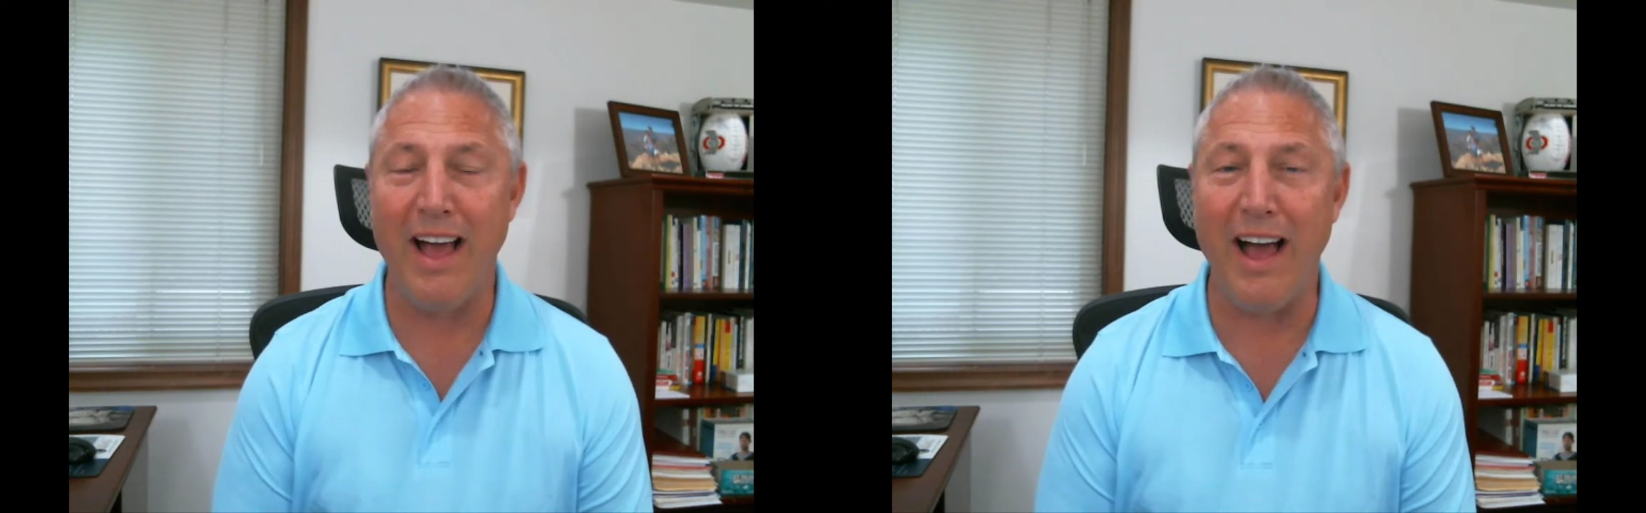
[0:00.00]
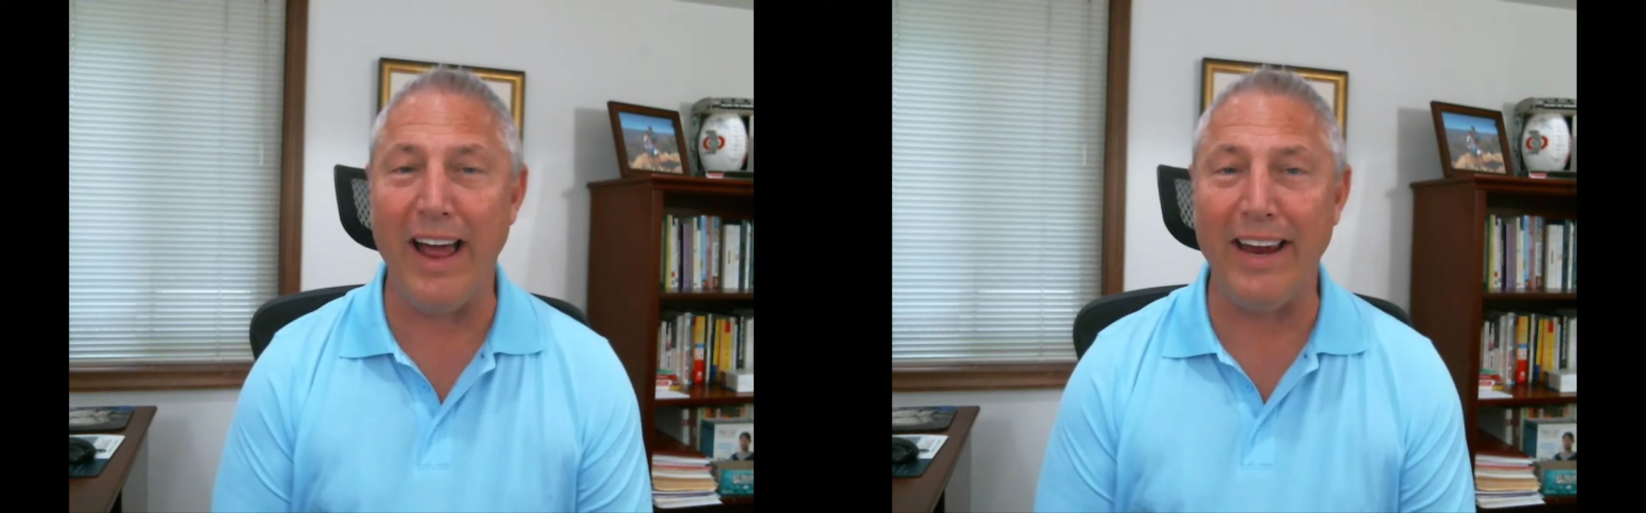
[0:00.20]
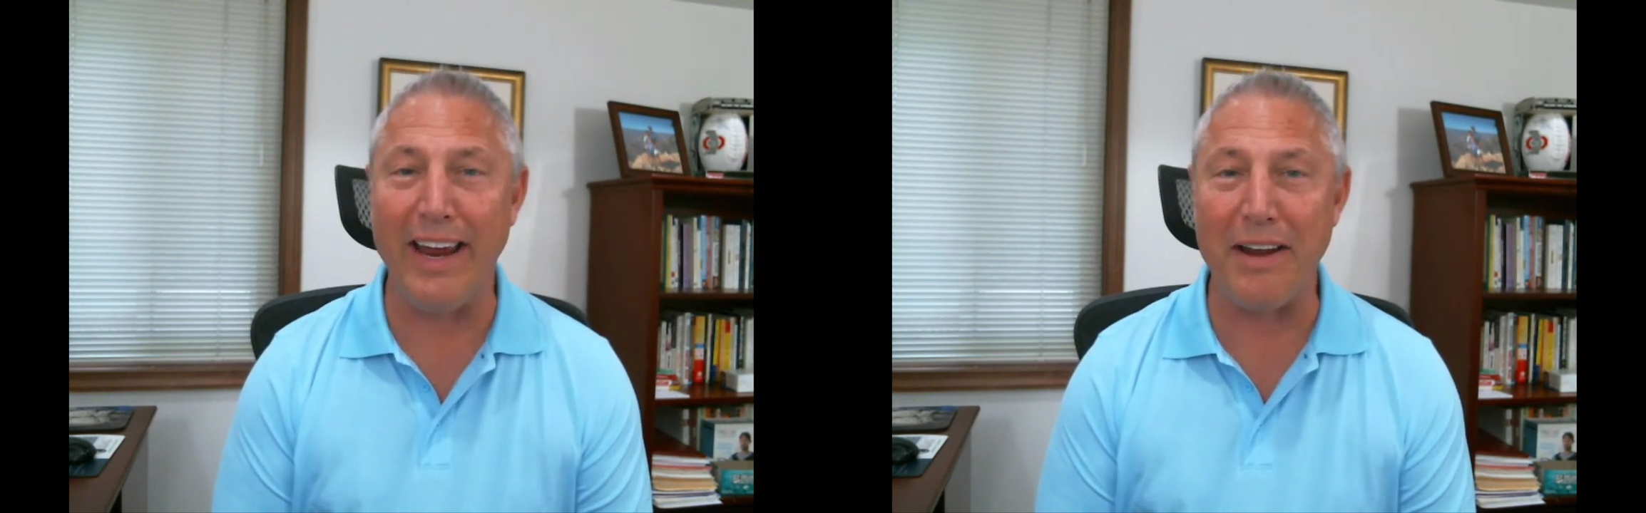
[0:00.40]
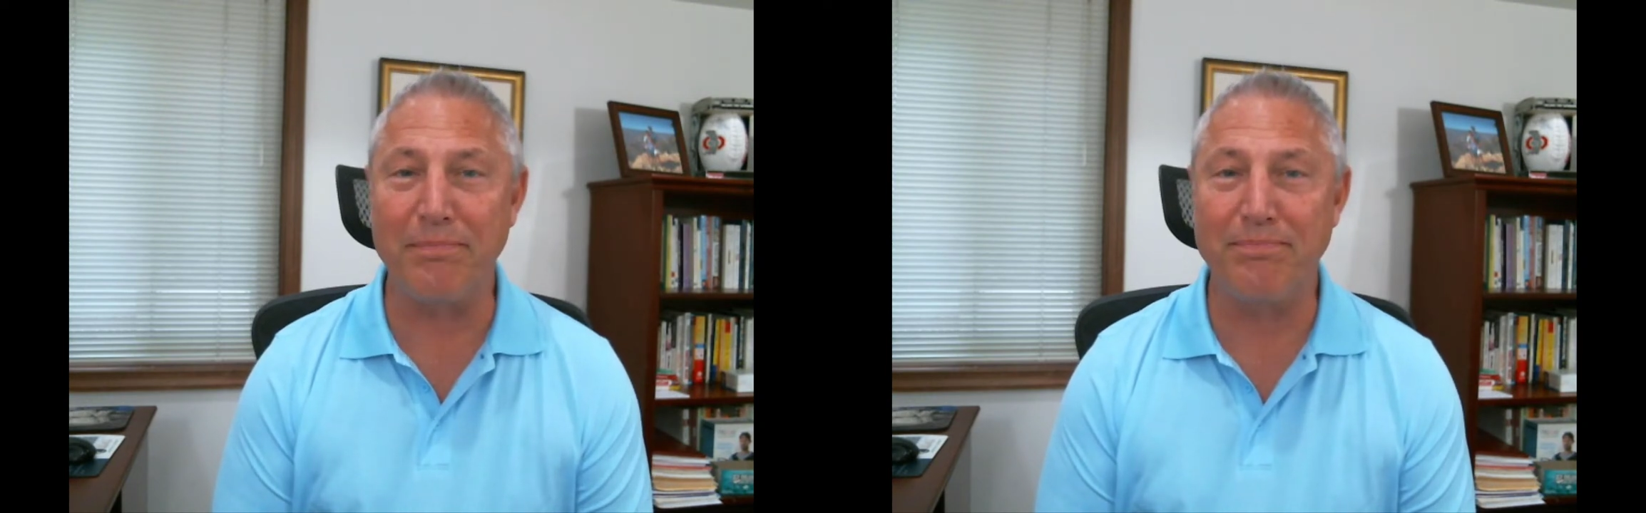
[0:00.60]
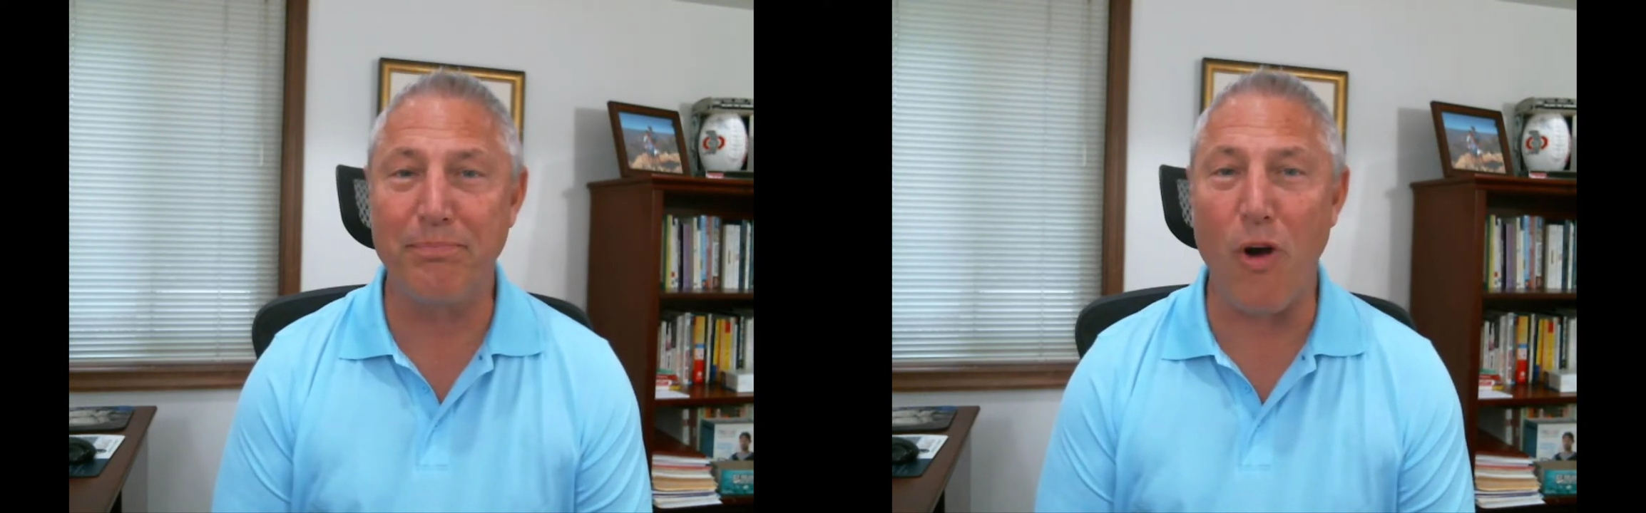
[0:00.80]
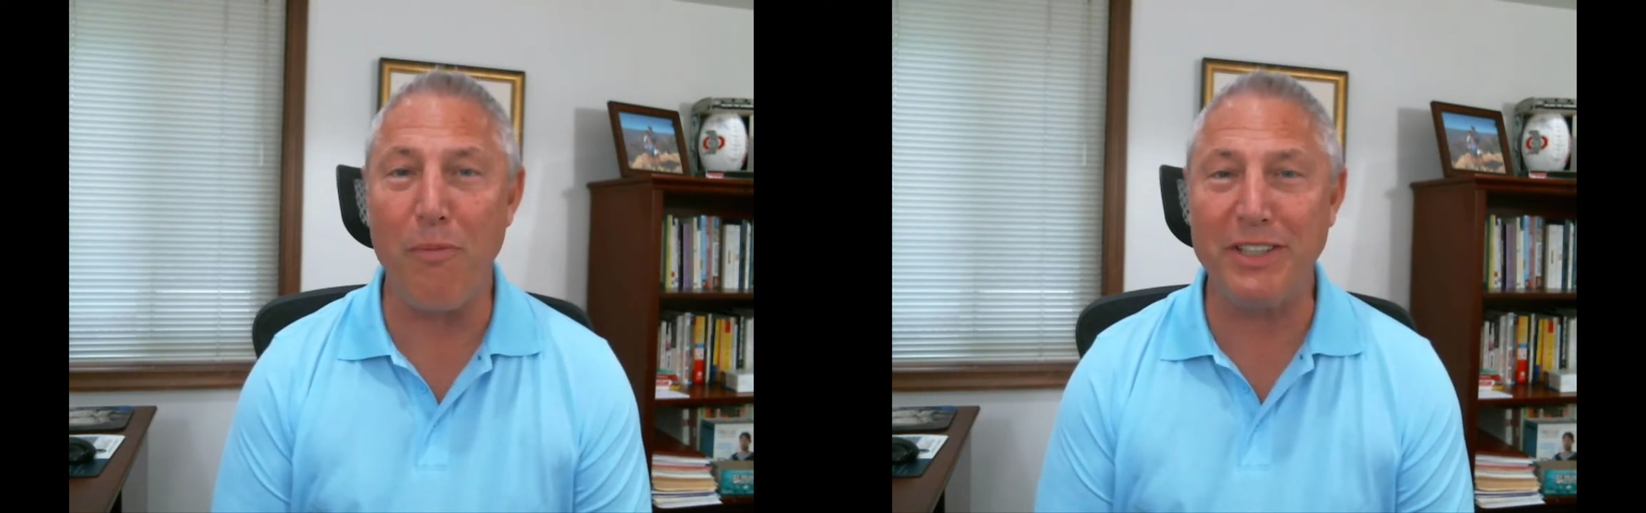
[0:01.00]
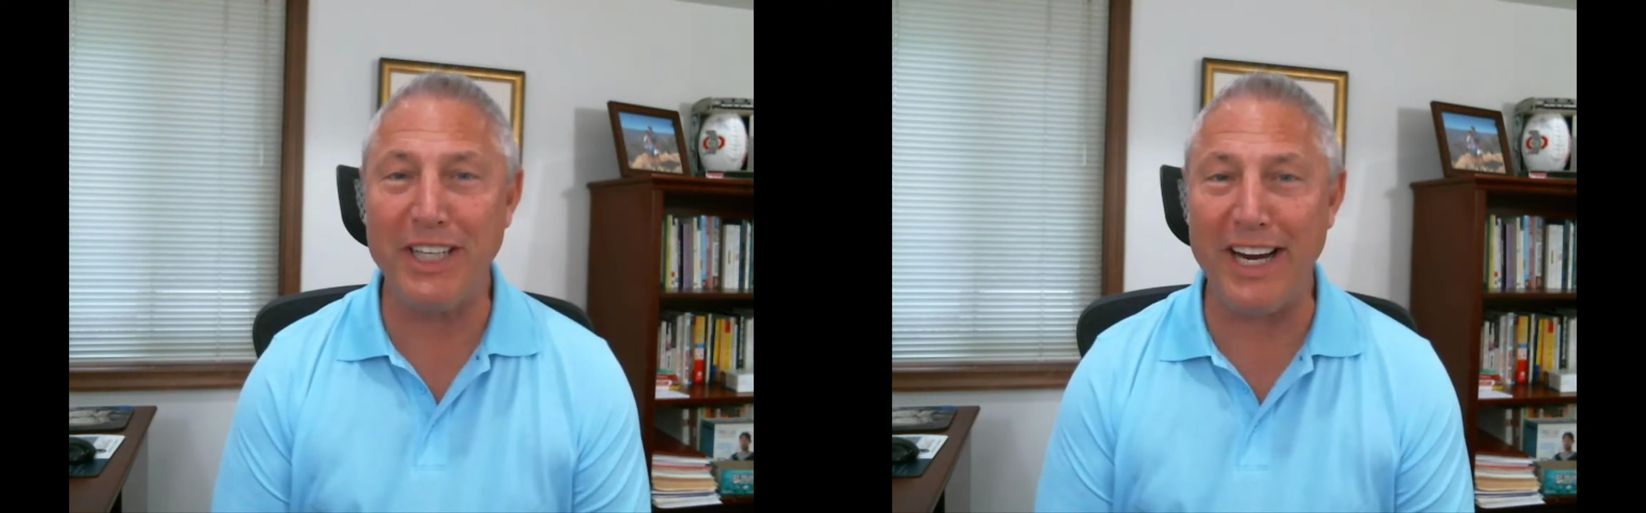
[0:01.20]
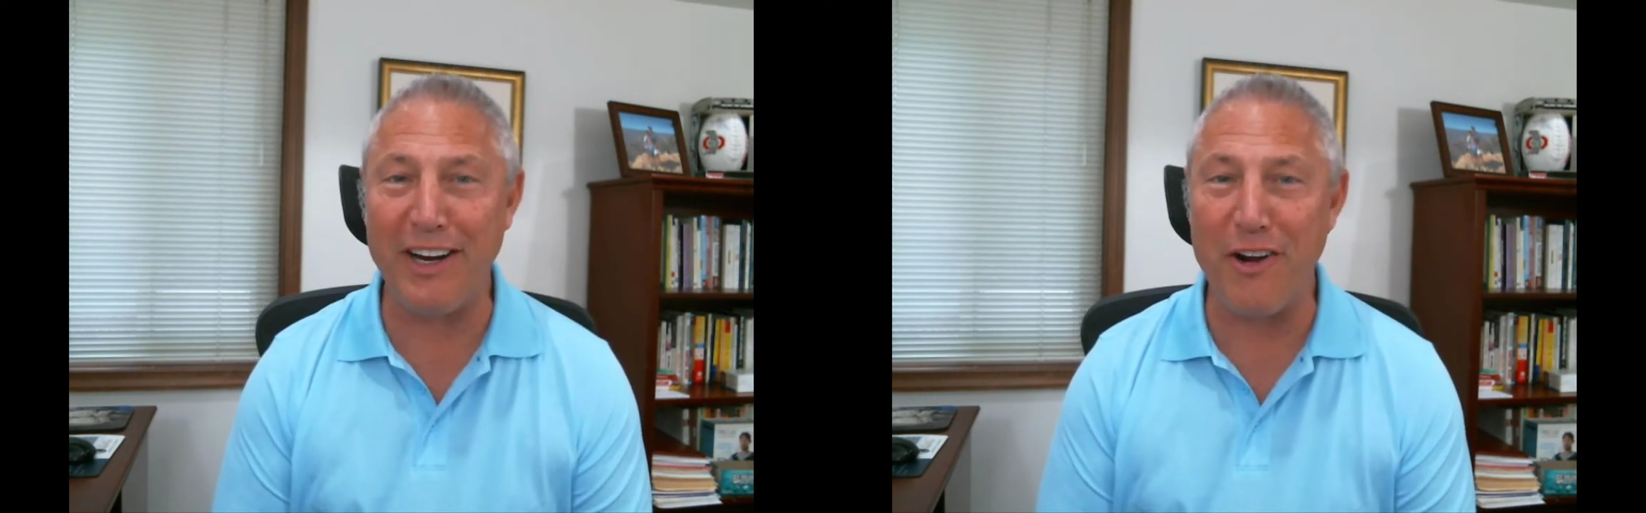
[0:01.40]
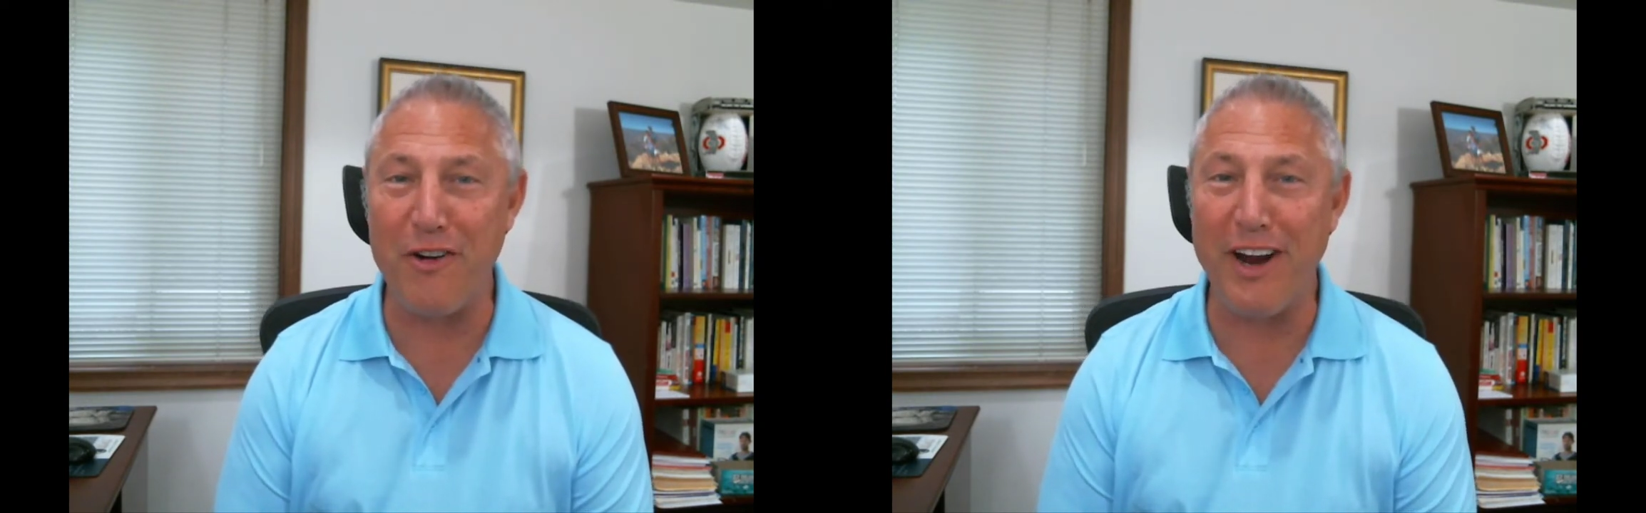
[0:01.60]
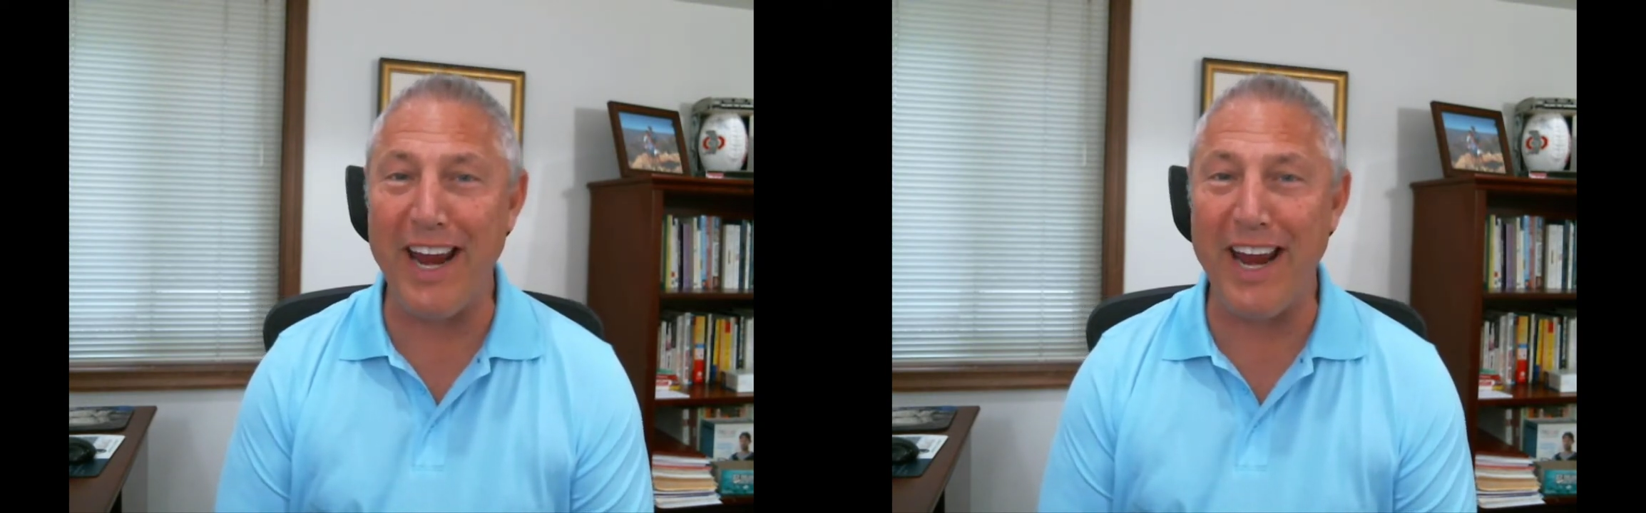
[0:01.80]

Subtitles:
Hi again, Paul Meshanko,